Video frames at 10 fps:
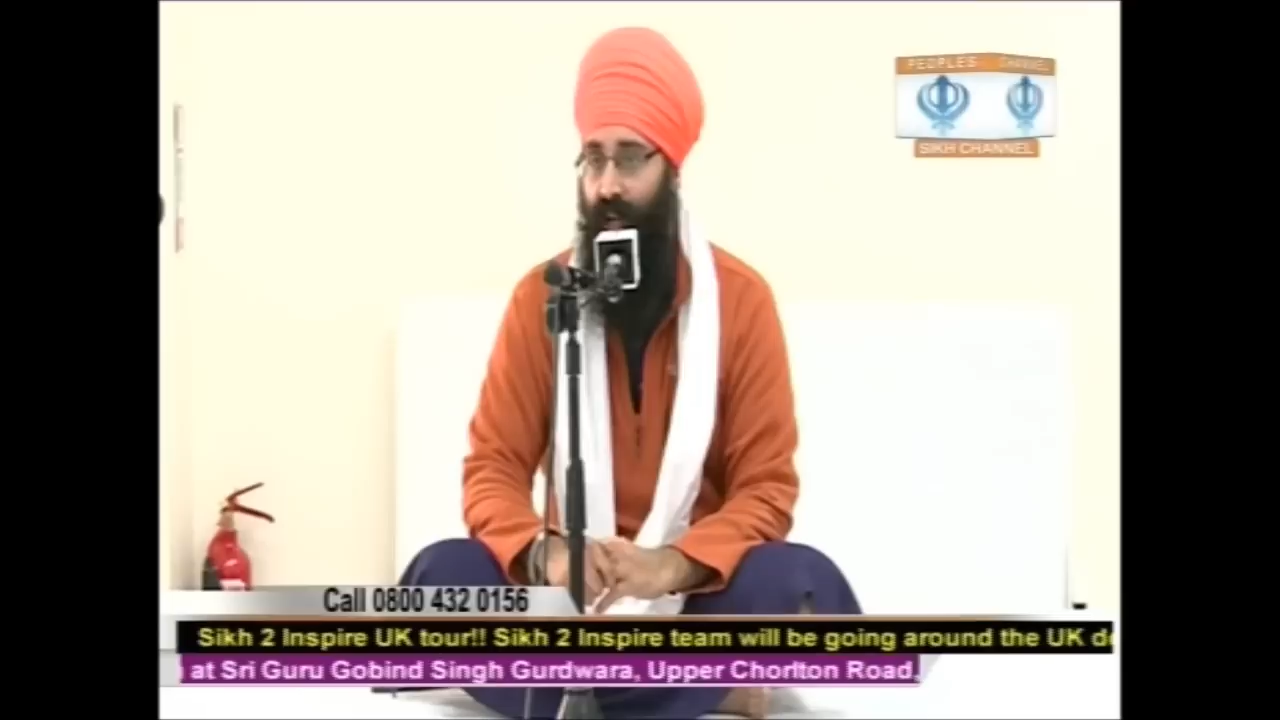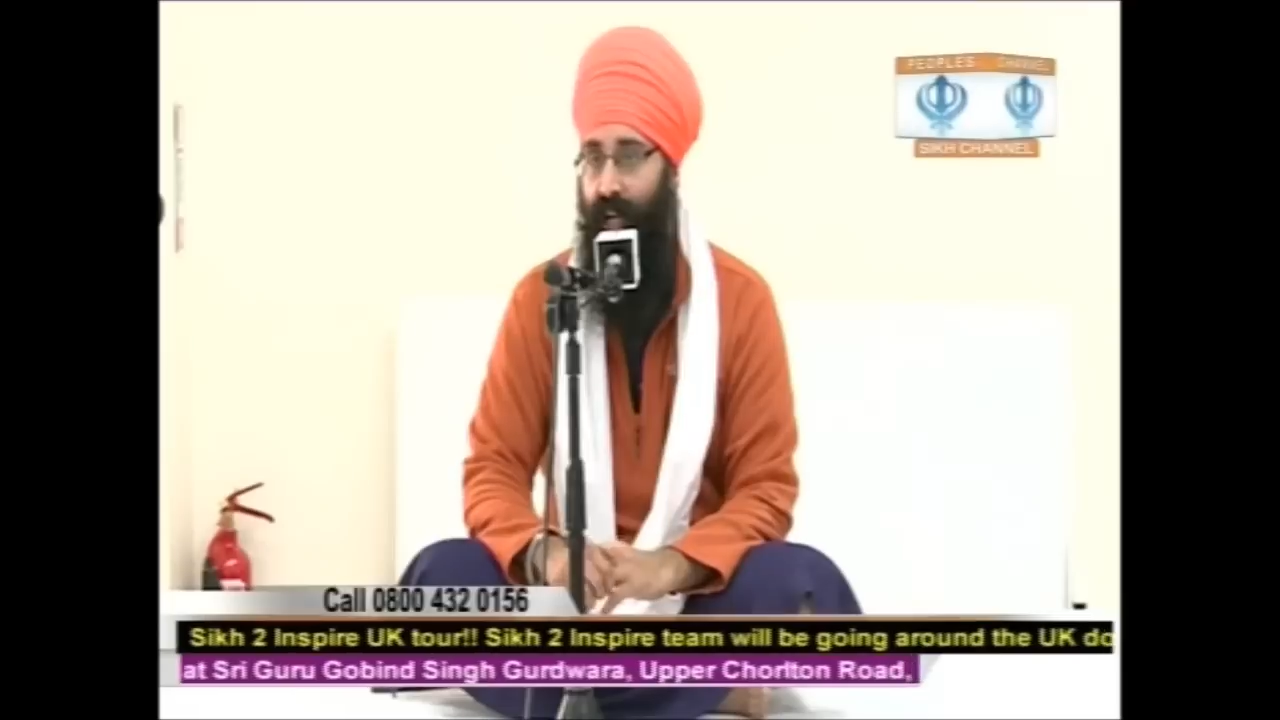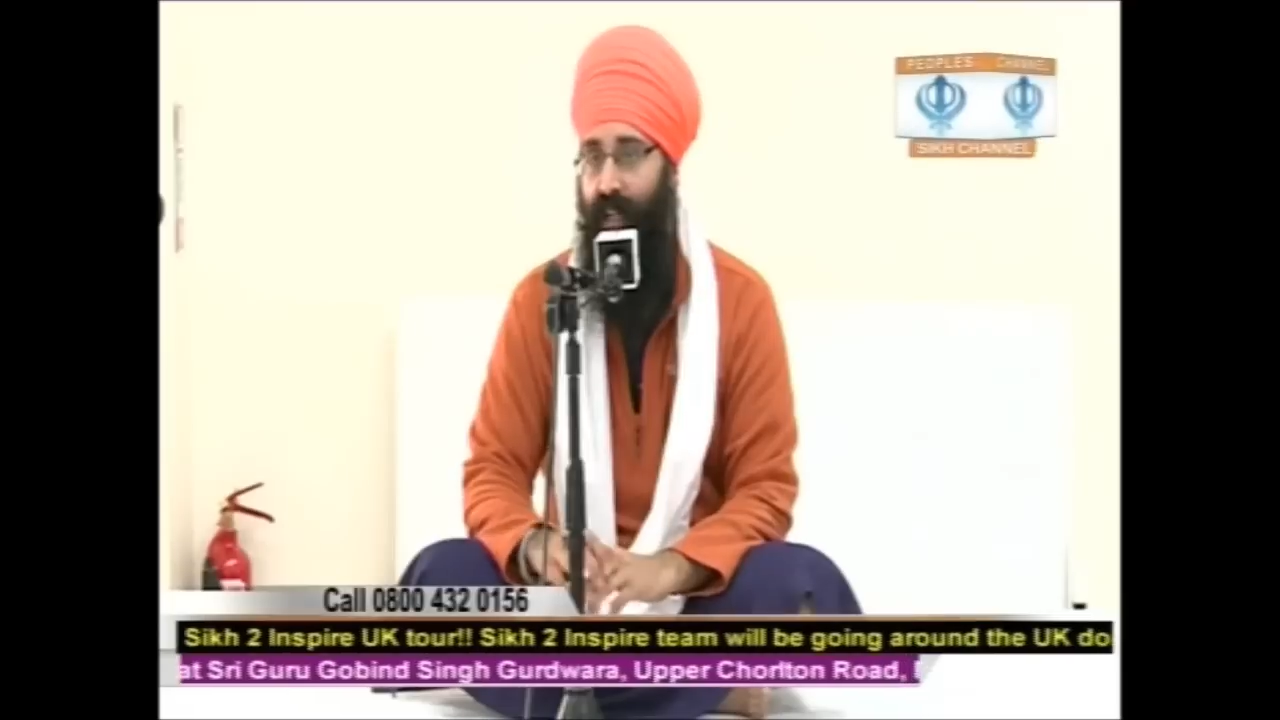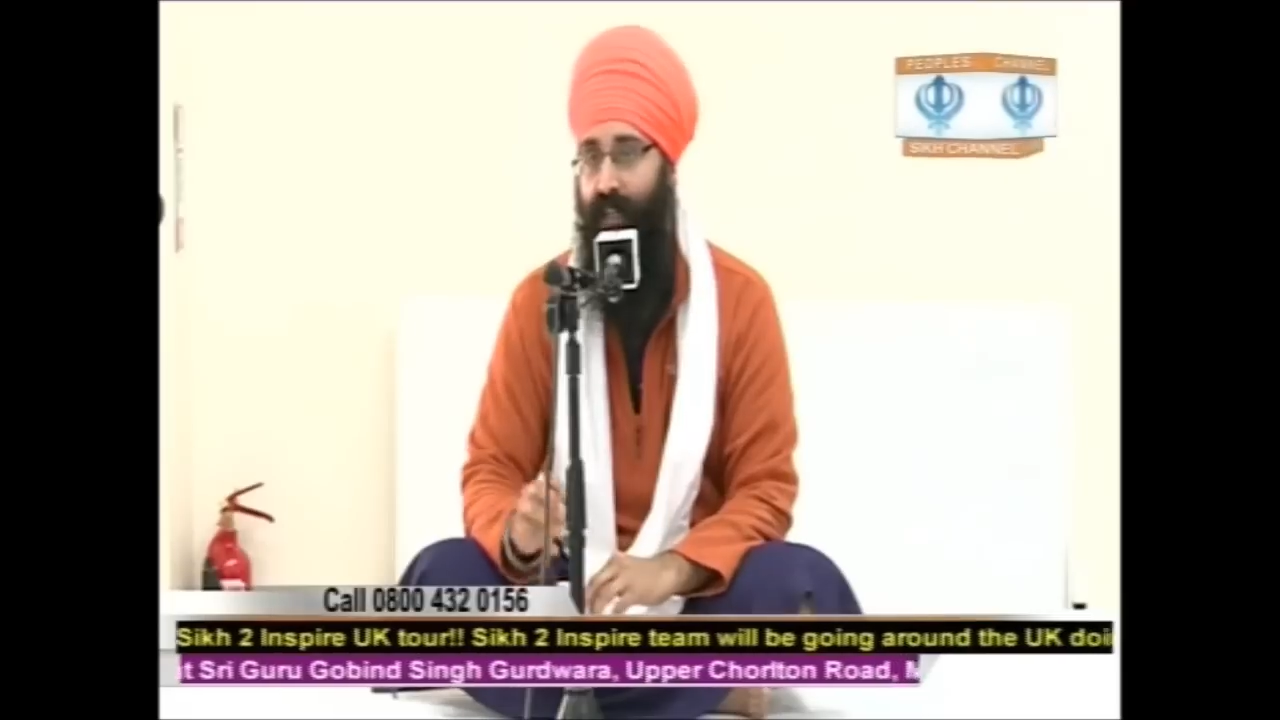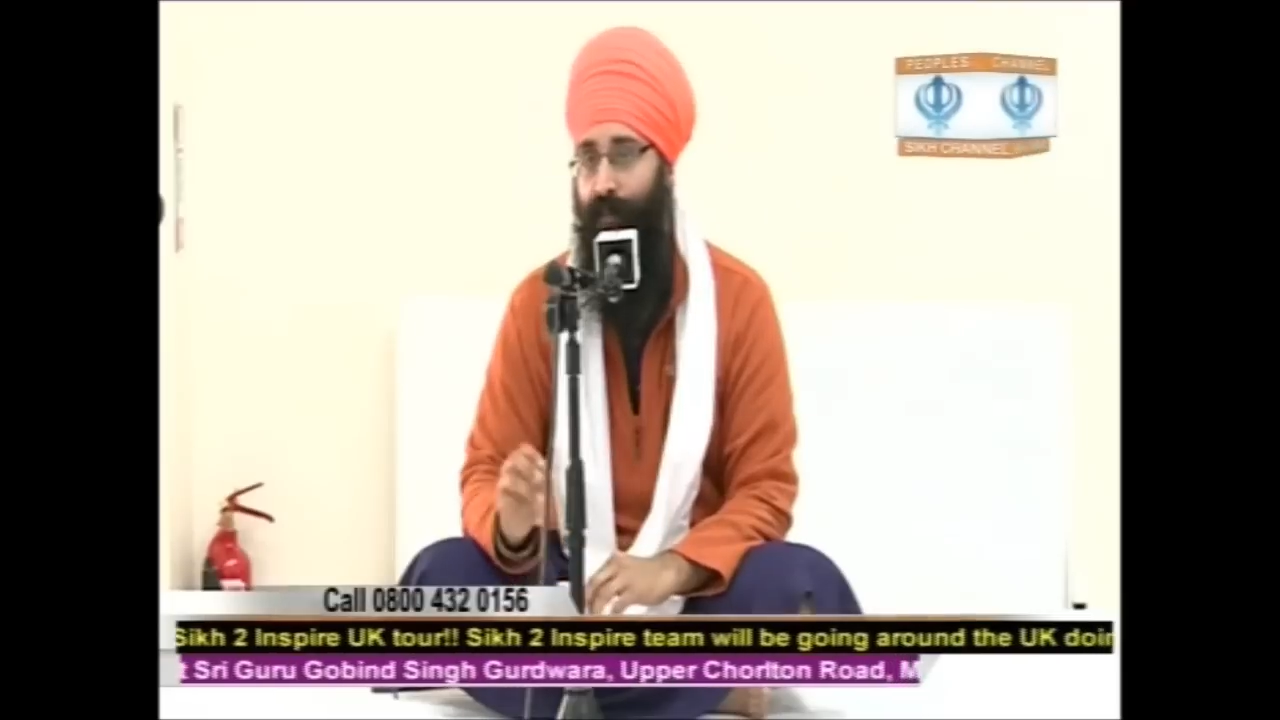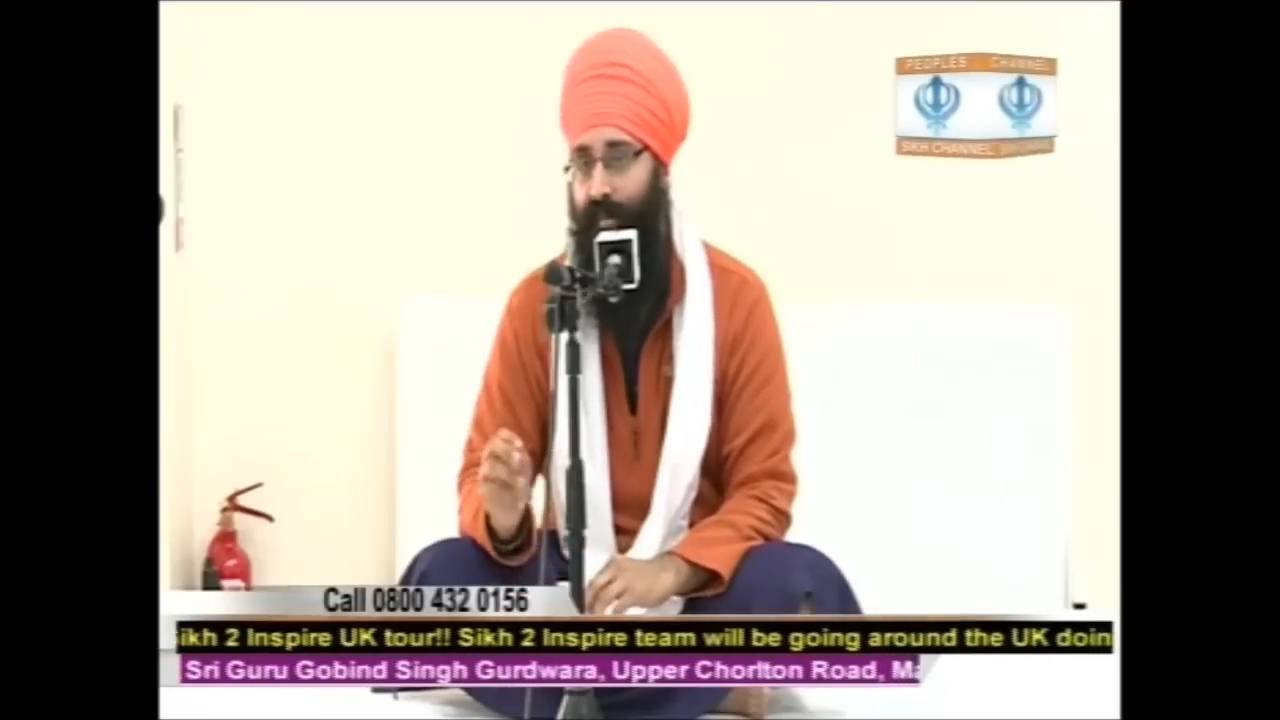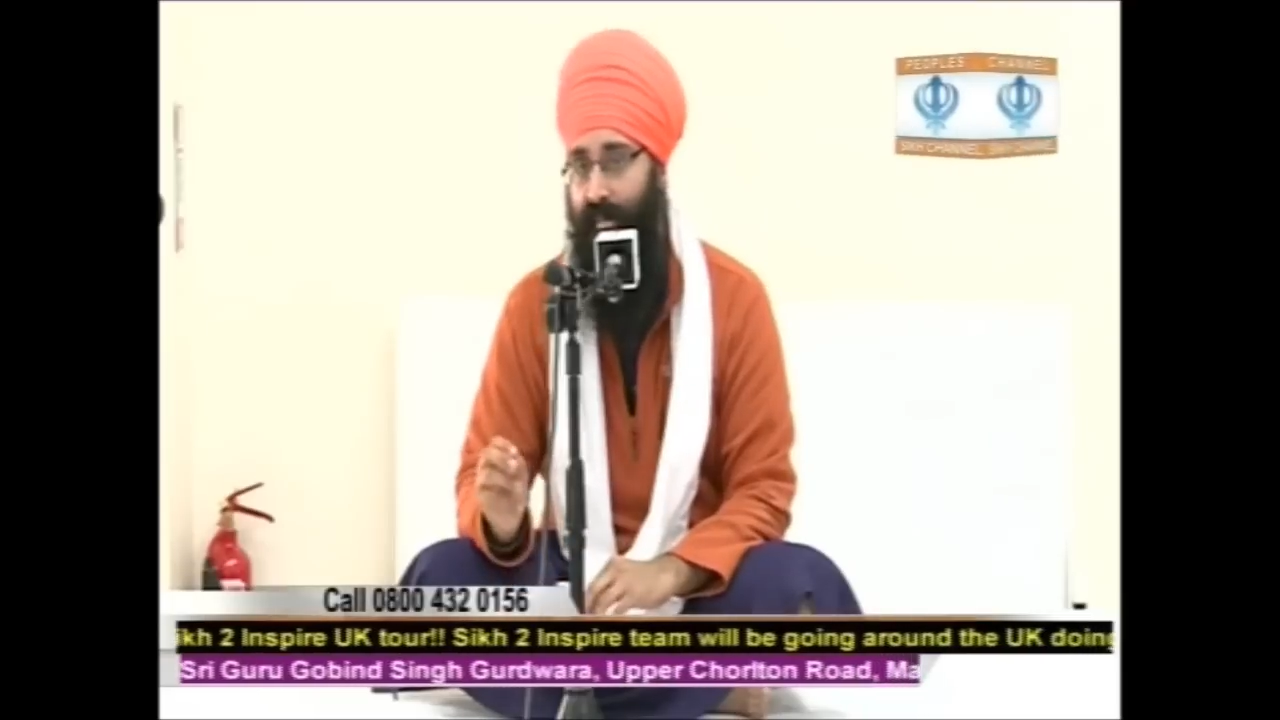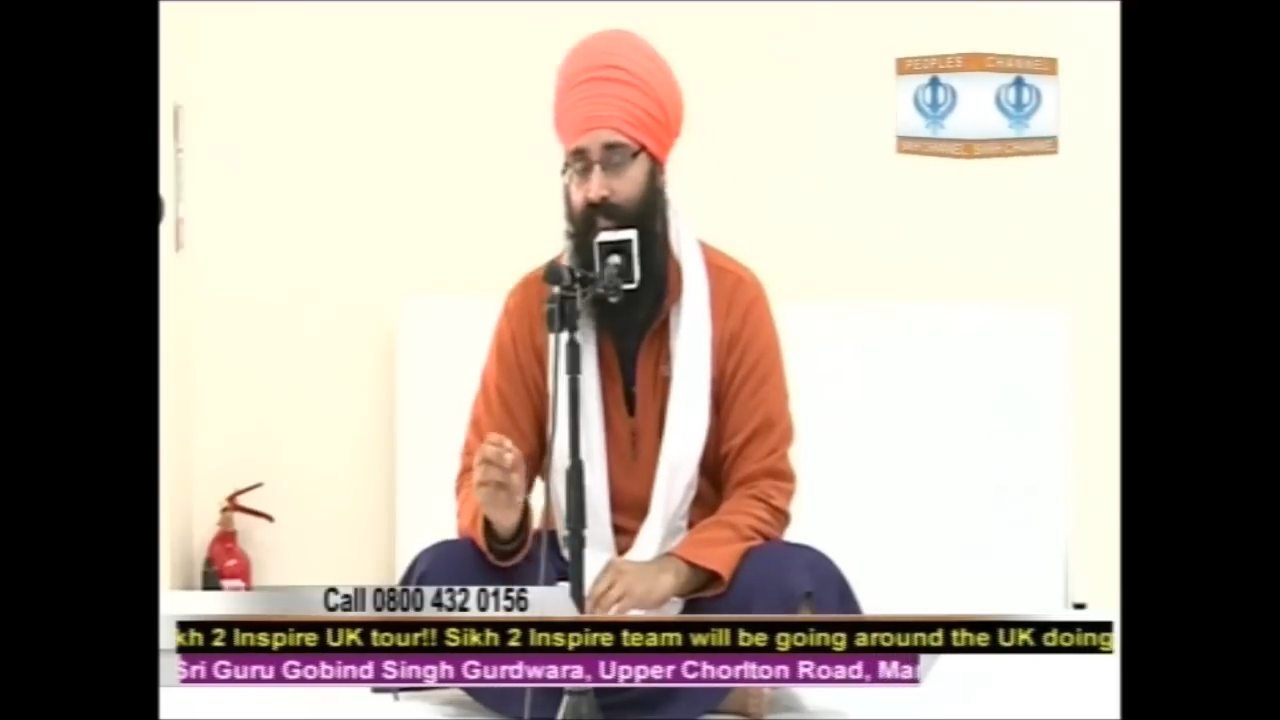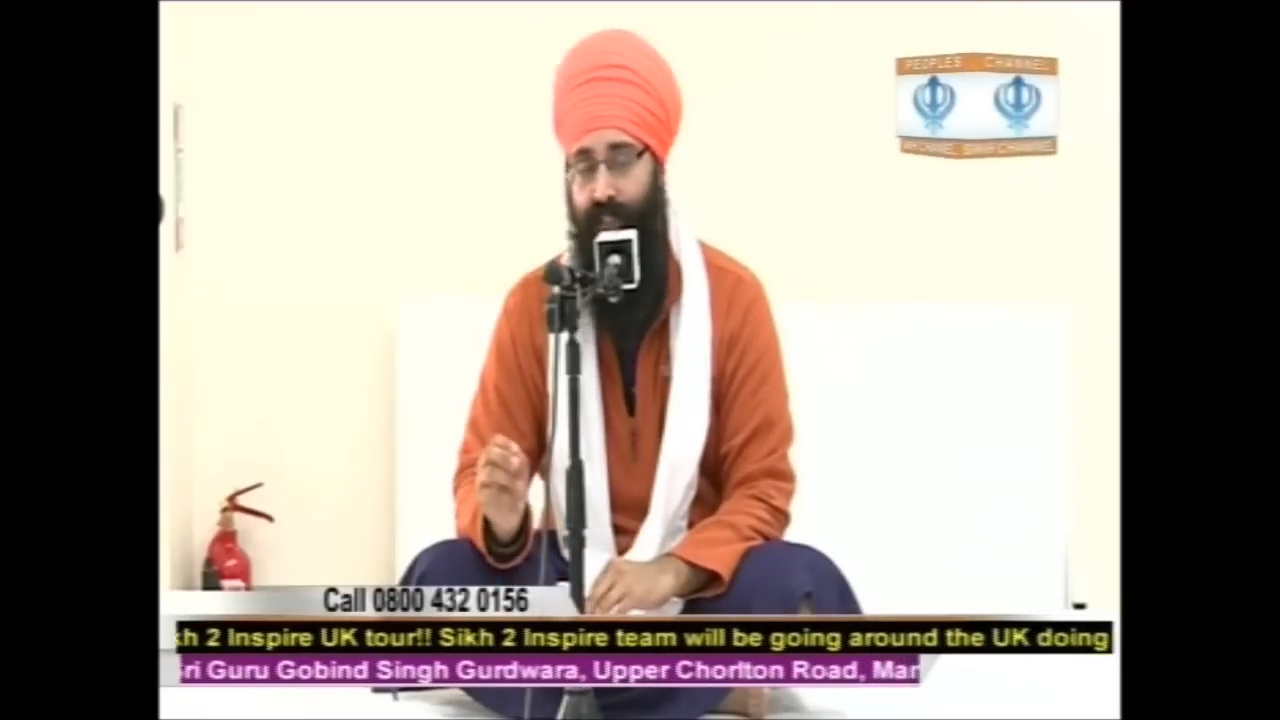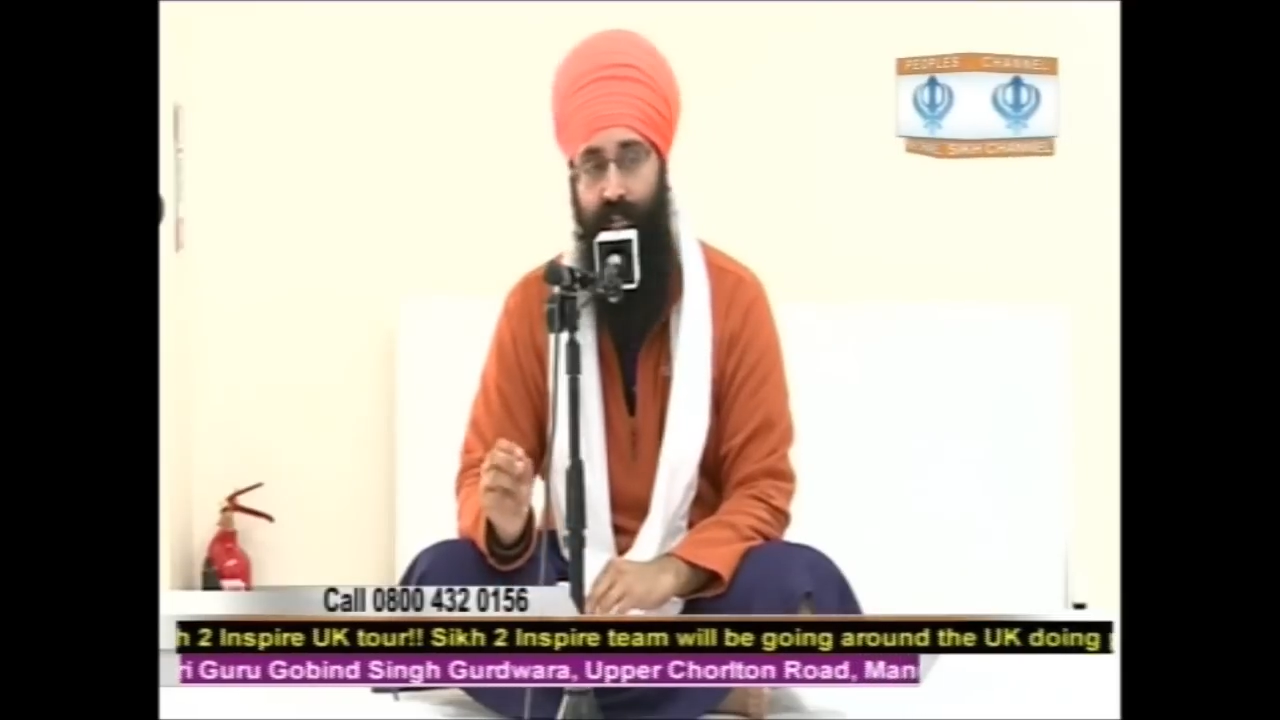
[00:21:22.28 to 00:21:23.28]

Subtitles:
And the meanings